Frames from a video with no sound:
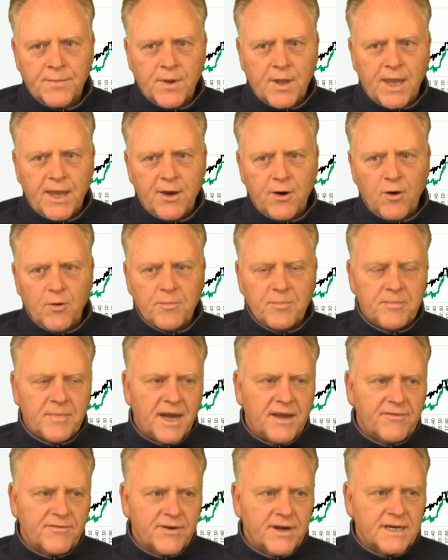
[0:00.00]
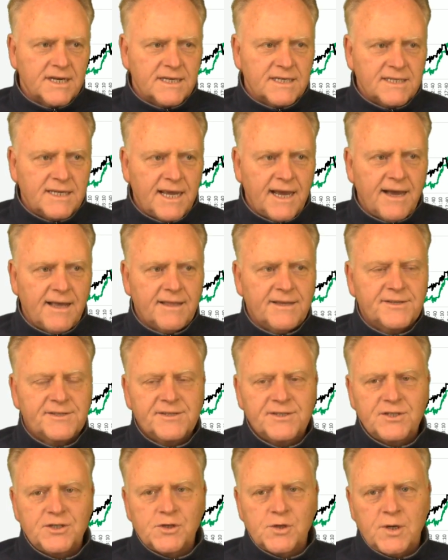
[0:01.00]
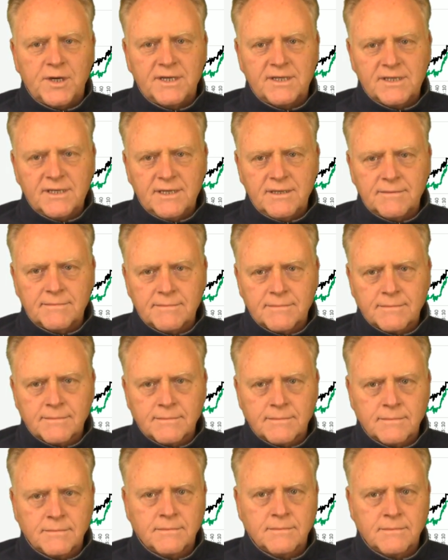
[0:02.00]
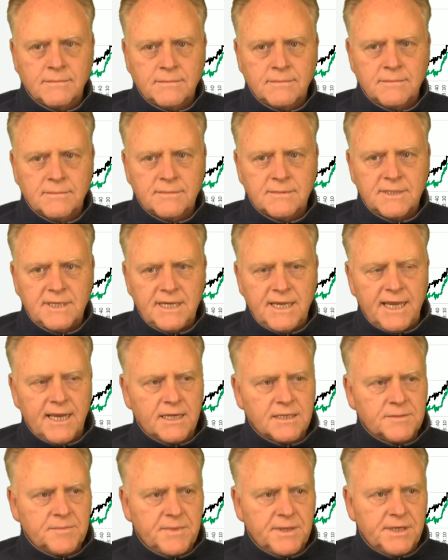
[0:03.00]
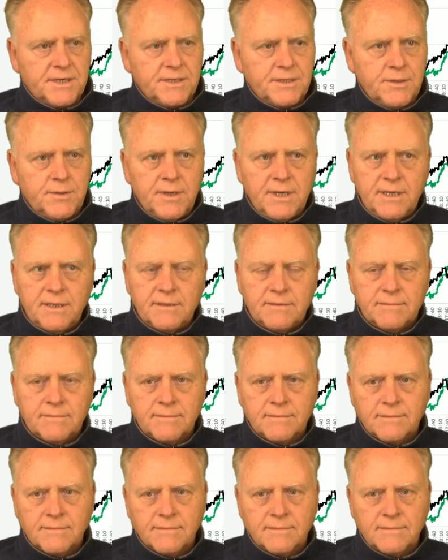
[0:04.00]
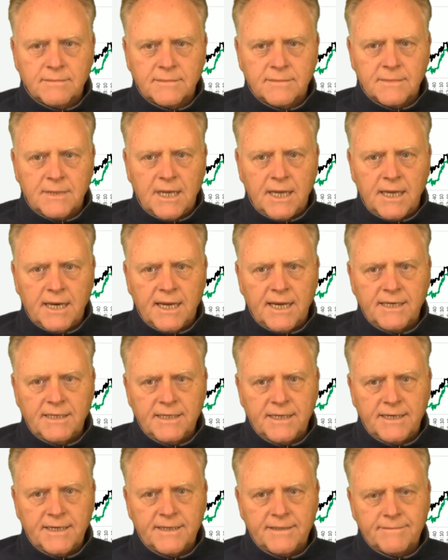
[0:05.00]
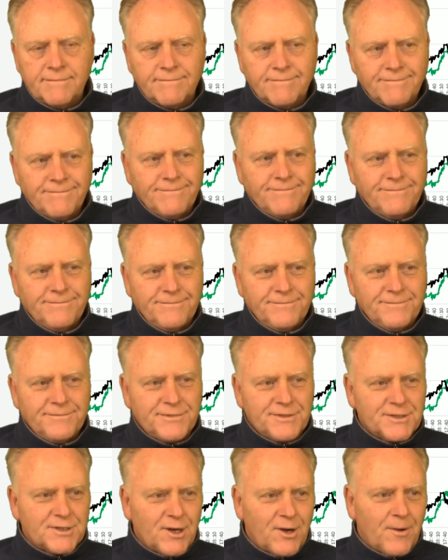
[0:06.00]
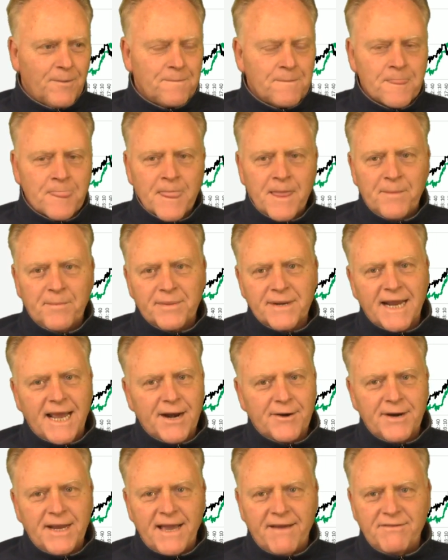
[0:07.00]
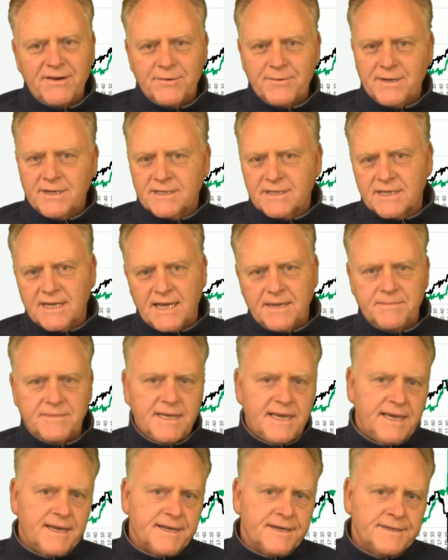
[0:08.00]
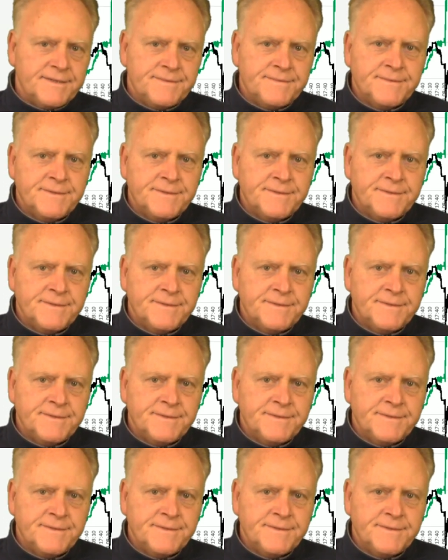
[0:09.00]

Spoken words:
I hope my friend in Dallas enjoys it. He asked me to do it, and I did it. So, but I don't have any real-time data